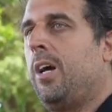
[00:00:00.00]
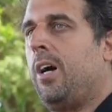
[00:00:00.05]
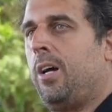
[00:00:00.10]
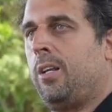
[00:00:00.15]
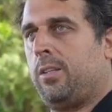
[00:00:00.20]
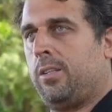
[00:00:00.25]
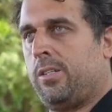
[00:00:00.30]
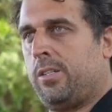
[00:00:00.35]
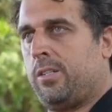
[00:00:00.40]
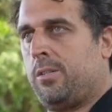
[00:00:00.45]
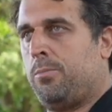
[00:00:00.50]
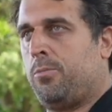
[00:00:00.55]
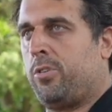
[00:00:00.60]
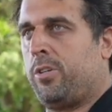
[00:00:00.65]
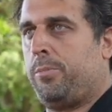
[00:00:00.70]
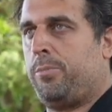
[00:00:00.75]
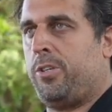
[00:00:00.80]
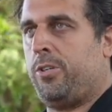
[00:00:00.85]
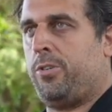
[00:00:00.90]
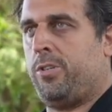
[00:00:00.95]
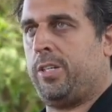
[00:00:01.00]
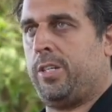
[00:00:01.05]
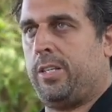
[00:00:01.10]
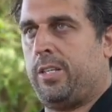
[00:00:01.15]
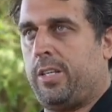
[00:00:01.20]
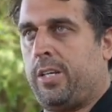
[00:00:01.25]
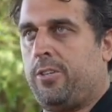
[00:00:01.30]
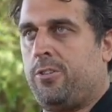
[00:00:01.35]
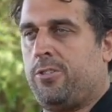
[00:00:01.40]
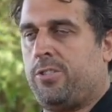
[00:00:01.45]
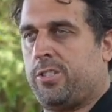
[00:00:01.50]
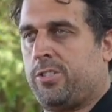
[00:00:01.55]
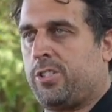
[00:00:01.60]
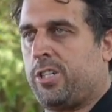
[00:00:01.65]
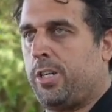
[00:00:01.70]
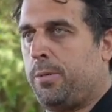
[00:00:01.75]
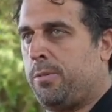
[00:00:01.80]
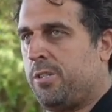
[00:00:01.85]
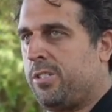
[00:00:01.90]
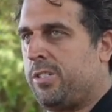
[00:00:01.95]
a little more muted. They use the
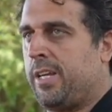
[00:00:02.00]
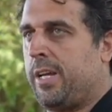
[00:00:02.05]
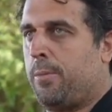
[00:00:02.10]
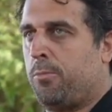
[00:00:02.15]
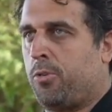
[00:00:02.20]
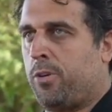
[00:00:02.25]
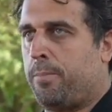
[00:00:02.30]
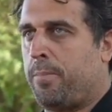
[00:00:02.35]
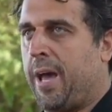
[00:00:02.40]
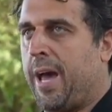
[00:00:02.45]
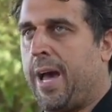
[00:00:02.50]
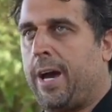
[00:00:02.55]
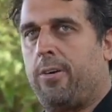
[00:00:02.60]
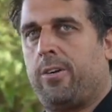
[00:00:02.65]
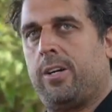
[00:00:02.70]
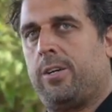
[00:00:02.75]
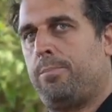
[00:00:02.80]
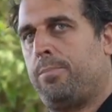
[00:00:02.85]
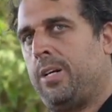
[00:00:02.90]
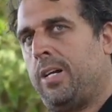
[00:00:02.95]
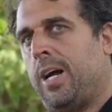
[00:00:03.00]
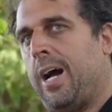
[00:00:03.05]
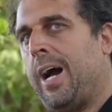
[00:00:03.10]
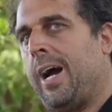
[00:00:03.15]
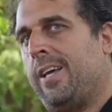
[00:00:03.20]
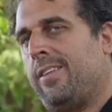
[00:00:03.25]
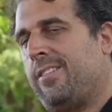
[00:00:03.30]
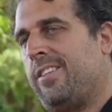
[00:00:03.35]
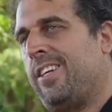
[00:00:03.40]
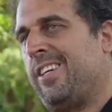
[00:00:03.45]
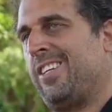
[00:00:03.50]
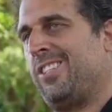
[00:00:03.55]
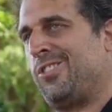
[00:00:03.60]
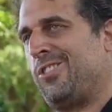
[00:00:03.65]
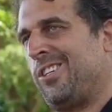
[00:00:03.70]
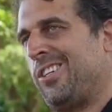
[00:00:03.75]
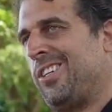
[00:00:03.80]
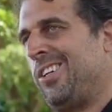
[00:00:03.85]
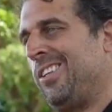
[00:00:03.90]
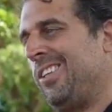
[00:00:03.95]
turbos, more power, but I think it
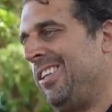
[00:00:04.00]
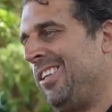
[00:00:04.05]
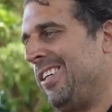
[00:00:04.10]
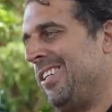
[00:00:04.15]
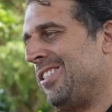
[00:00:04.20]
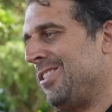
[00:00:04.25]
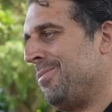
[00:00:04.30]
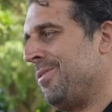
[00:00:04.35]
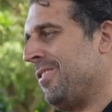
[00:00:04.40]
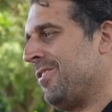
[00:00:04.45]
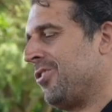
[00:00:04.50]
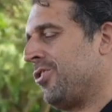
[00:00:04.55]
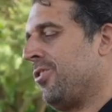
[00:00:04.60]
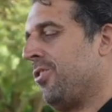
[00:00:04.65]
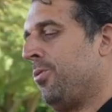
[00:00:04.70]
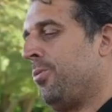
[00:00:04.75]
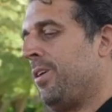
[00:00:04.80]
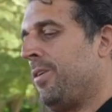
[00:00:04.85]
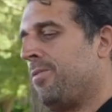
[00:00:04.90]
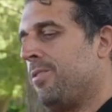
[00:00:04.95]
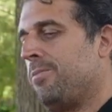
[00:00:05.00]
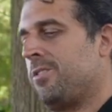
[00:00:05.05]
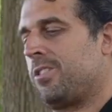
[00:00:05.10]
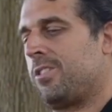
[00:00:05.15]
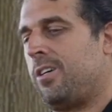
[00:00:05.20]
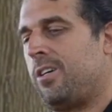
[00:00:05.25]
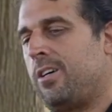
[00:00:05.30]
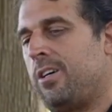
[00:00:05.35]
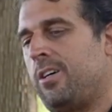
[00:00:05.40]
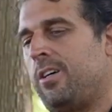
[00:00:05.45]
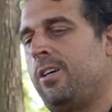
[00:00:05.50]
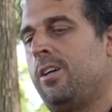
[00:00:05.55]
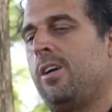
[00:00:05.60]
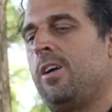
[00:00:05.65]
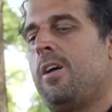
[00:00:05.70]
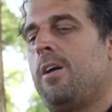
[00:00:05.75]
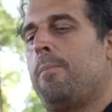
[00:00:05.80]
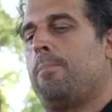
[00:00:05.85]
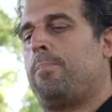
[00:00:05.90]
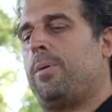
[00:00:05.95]
took a little bit of the soul away from the car.
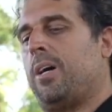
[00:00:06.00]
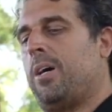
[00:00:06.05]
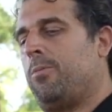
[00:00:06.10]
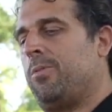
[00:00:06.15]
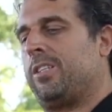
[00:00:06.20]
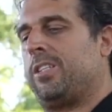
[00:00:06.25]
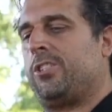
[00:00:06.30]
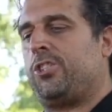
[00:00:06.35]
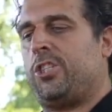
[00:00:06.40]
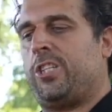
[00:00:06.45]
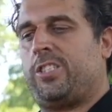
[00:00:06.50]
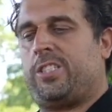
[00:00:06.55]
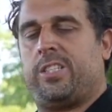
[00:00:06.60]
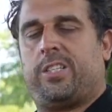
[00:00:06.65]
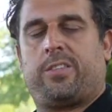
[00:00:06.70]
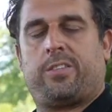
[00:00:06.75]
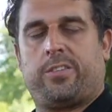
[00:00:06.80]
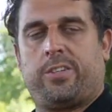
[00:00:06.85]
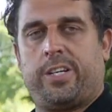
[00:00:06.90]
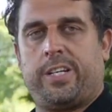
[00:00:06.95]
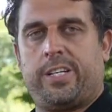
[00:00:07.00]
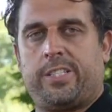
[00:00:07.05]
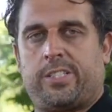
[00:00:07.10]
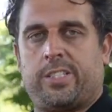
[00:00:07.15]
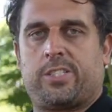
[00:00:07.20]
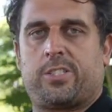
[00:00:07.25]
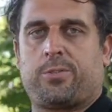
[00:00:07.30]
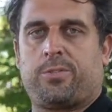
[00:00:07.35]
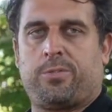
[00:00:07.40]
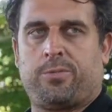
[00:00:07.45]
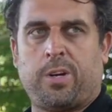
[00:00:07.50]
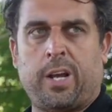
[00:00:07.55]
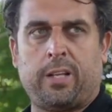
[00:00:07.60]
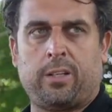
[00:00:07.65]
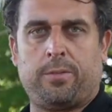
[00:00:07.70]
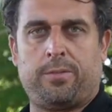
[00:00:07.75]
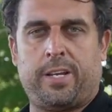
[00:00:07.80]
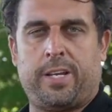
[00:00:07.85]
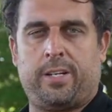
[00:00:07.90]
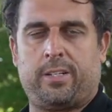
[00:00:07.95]
But with the GT3s, it's
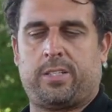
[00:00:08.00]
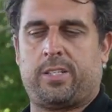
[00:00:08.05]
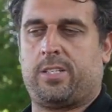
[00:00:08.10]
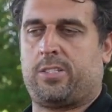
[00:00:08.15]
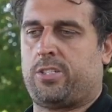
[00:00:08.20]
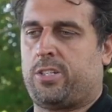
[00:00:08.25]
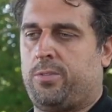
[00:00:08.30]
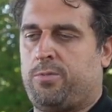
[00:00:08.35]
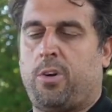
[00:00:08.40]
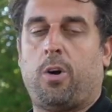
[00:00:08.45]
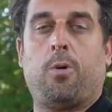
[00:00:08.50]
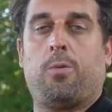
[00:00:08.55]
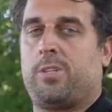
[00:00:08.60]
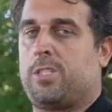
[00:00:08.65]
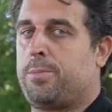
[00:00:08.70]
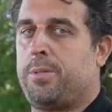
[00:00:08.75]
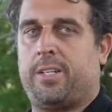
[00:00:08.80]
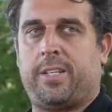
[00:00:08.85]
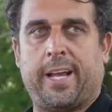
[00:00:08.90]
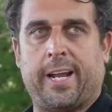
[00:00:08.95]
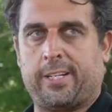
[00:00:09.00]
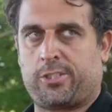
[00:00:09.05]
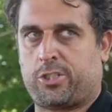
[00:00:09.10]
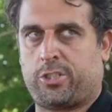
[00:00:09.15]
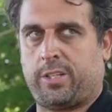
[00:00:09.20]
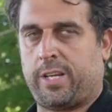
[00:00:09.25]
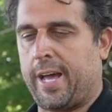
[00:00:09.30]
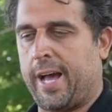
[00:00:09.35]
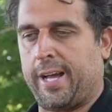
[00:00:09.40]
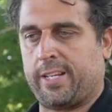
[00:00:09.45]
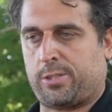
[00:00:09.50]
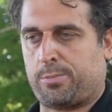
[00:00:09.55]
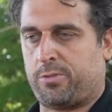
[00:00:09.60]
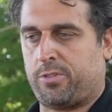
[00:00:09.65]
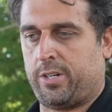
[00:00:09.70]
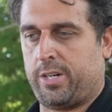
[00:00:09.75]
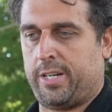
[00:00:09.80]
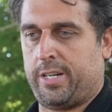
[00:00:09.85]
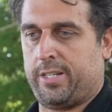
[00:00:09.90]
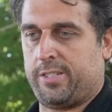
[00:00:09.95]
irrelevant because they've always been naturally
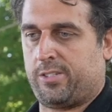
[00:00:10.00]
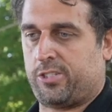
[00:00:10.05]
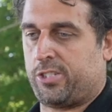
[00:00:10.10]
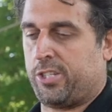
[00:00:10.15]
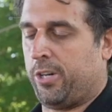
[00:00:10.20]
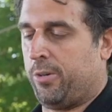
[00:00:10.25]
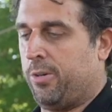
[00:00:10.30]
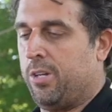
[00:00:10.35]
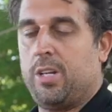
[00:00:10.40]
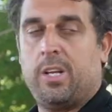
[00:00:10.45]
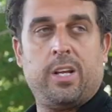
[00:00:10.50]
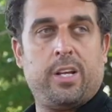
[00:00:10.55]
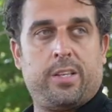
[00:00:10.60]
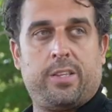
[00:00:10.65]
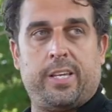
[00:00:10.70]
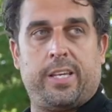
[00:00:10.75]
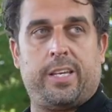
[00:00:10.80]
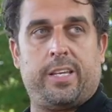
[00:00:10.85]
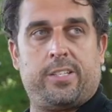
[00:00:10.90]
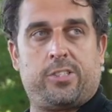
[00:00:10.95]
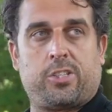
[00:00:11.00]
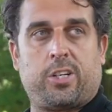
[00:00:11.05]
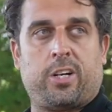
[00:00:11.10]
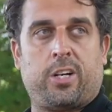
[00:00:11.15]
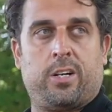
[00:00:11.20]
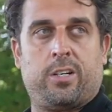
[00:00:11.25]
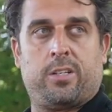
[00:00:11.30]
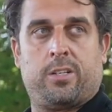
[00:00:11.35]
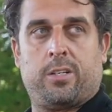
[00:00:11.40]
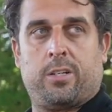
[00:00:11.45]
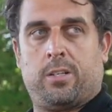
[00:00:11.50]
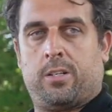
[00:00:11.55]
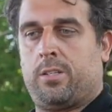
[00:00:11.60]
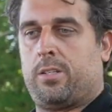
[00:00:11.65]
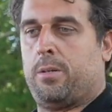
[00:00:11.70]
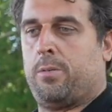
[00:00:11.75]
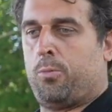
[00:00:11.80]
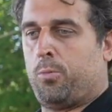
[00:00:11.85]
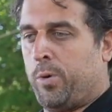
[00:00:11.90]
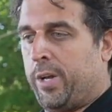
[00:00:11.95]
aspirated. So these are
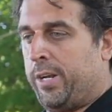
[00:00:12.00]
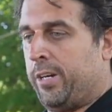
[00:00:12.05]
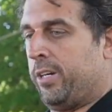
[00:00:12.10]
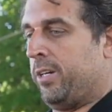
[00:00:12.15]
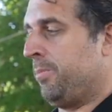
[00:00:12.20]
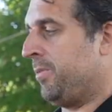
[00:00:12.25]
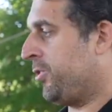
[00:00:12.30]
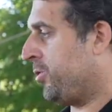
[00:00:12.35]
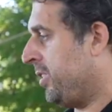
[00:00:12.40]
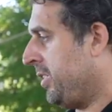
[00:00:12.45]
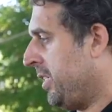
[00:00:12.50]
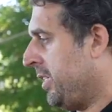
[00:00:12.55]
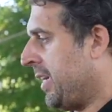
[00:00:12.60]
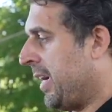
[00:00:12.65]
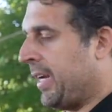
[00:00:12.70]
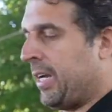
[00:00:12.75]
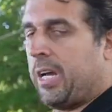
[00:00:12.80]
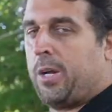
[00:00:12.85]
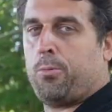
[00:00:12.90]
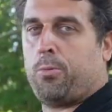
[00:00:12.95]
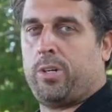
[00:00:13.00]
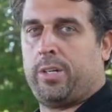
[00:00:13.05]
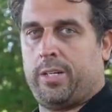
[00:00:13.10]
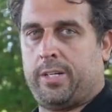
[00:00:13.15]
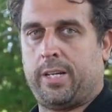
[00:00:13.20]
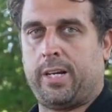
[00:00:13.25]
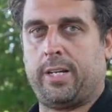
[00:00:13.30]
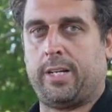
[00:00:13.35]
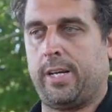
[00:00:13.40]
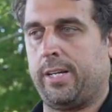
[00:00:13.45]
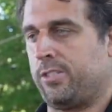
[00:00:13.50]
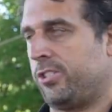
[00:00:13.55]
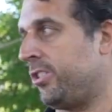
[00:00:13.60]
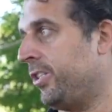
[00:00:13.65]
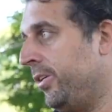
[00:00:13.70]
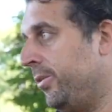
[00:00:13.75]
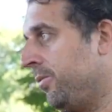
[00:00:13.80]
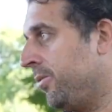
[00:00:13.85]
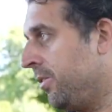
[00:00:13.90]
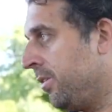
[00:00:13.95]
the winner between the 991 and
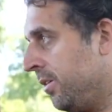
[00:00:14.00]
992.